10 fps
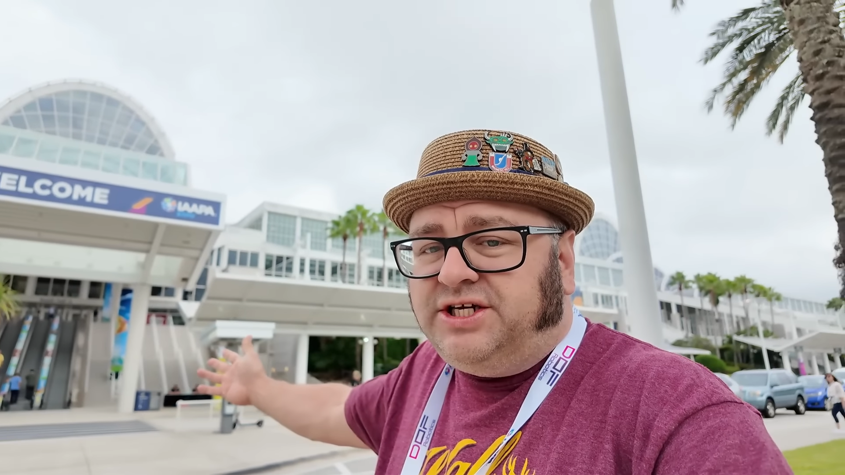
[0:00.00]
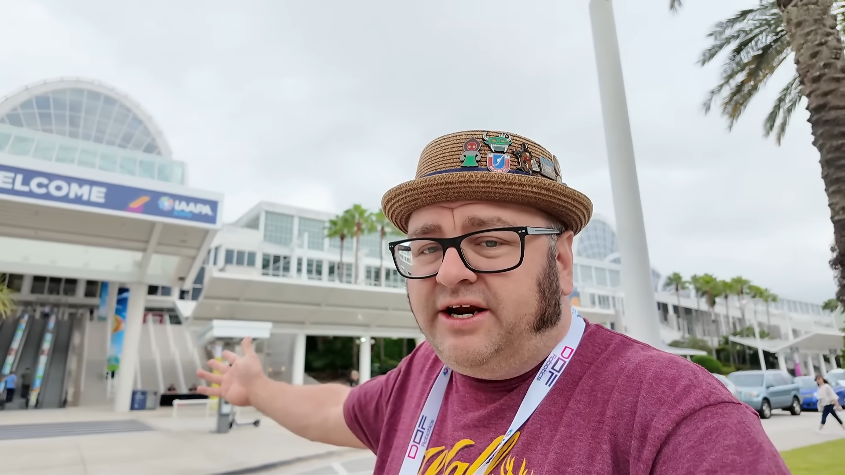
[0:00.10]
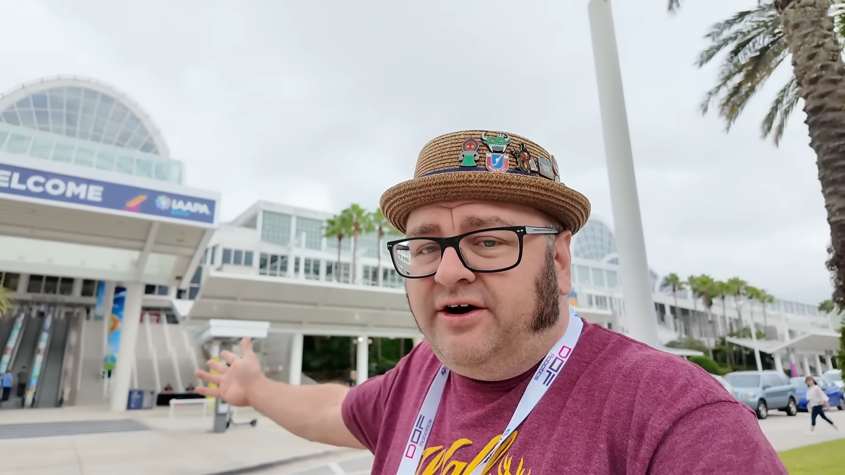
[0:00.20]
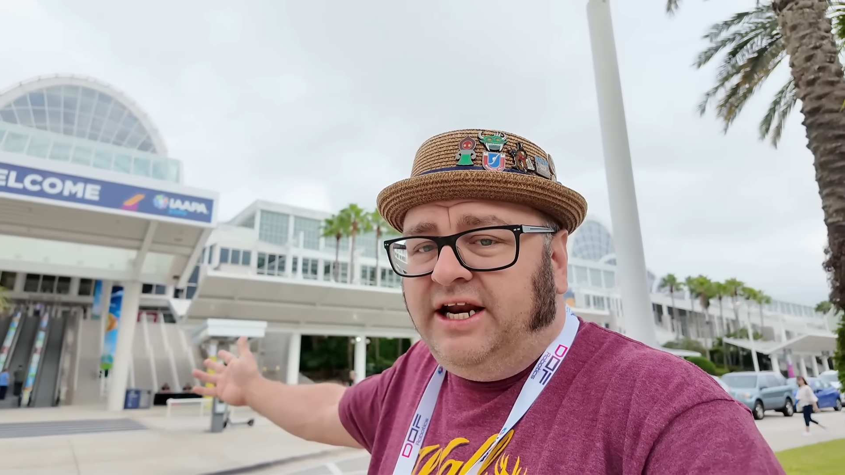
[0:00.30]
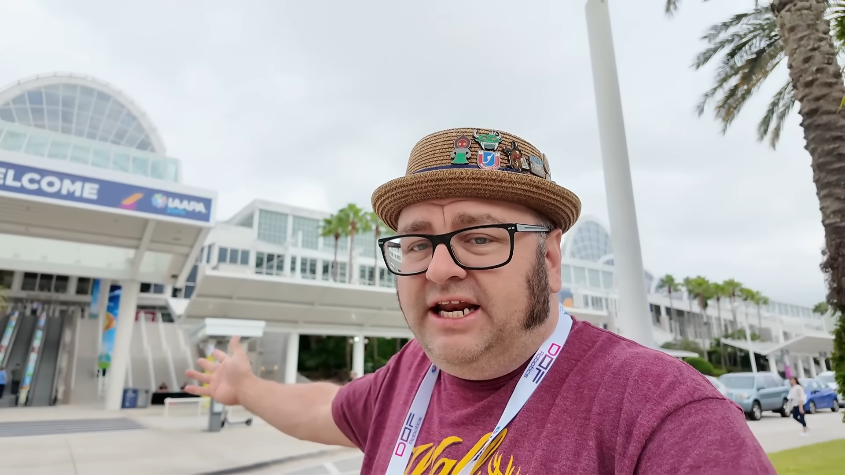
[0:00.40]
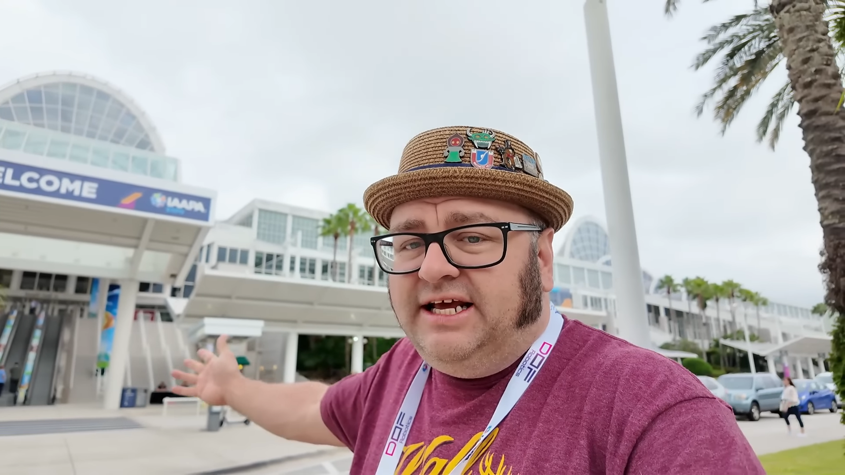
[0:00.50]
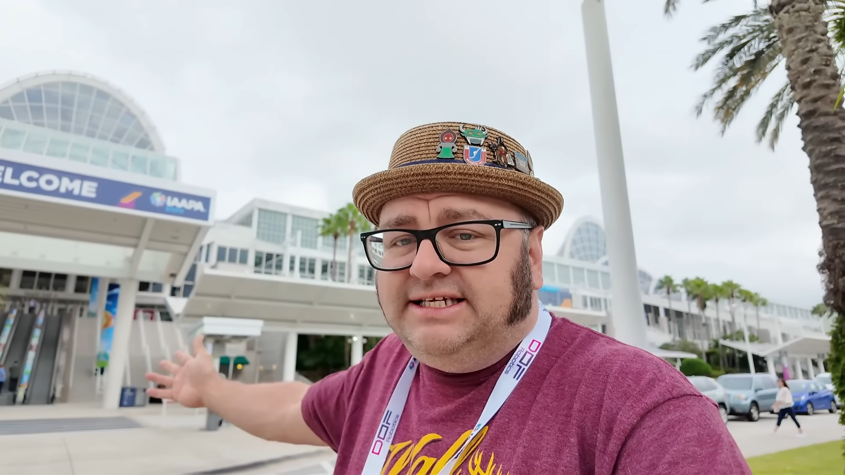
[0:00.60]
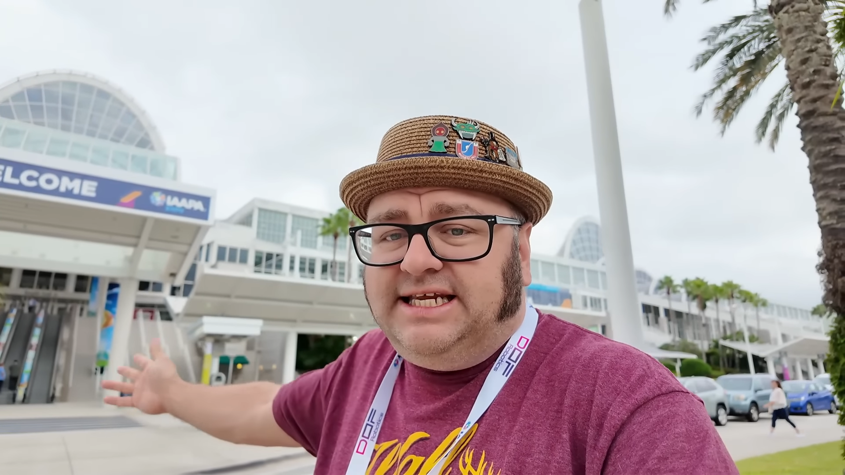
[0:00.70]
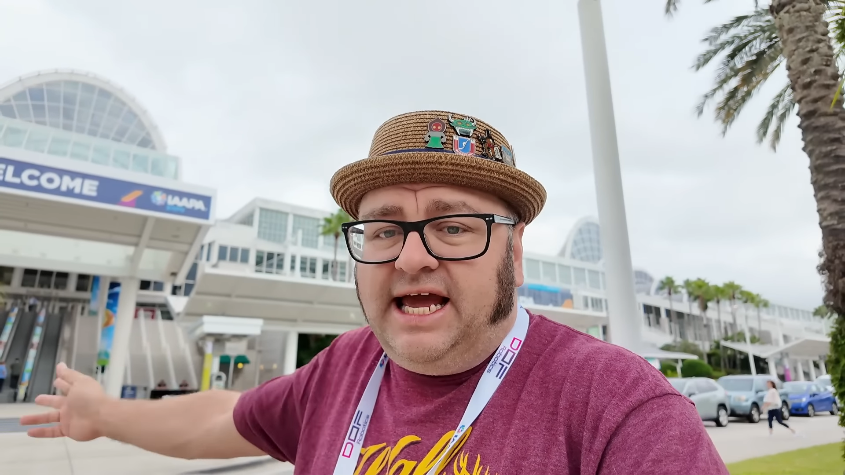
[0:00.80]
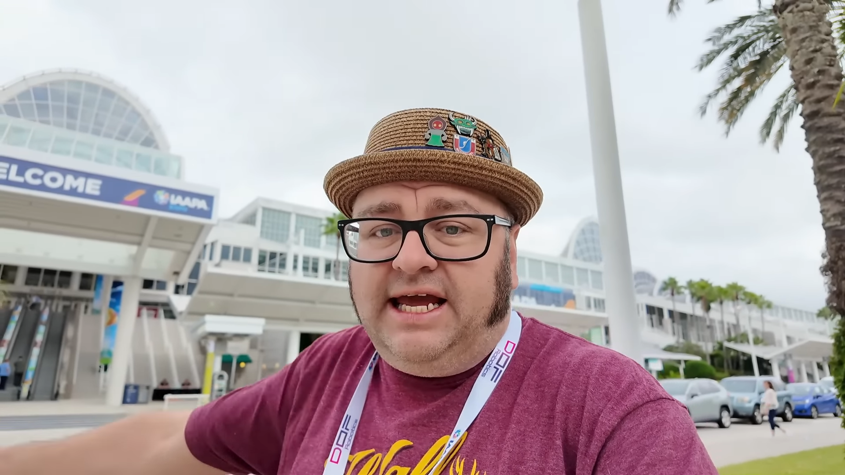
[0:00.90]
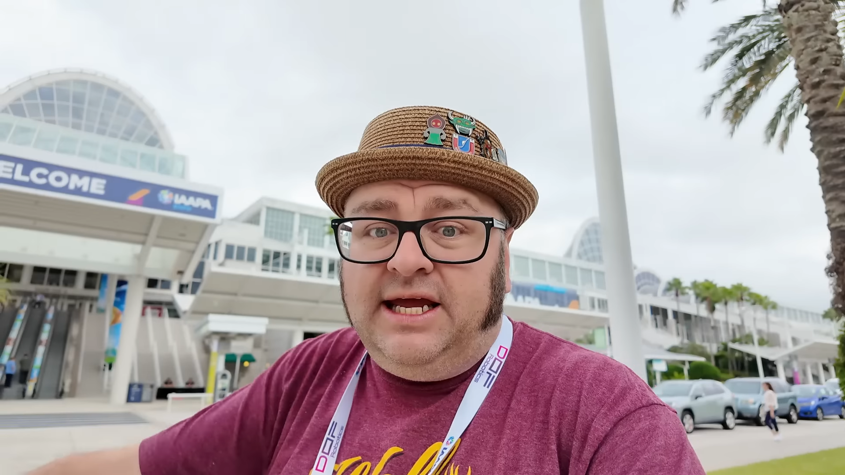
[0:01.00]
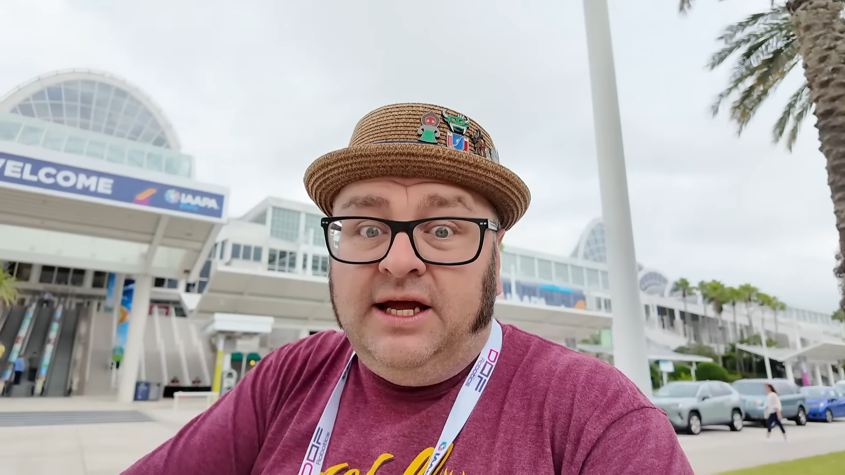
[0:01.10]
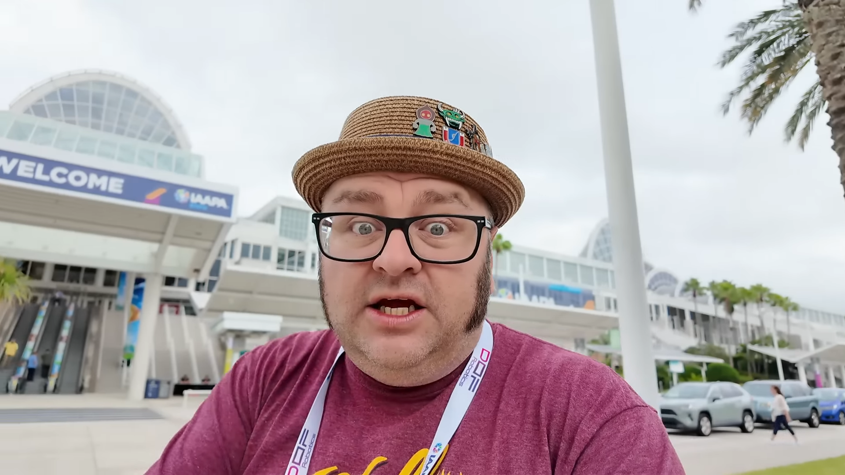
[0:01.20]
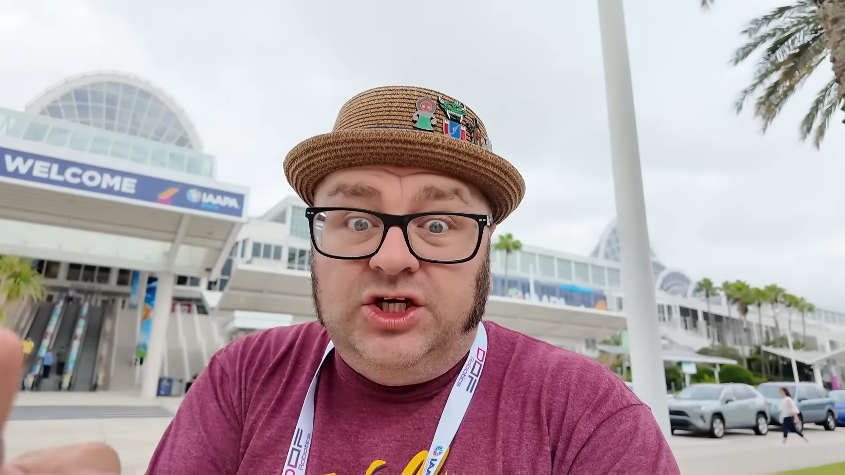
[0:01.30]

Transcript: Center, and it is day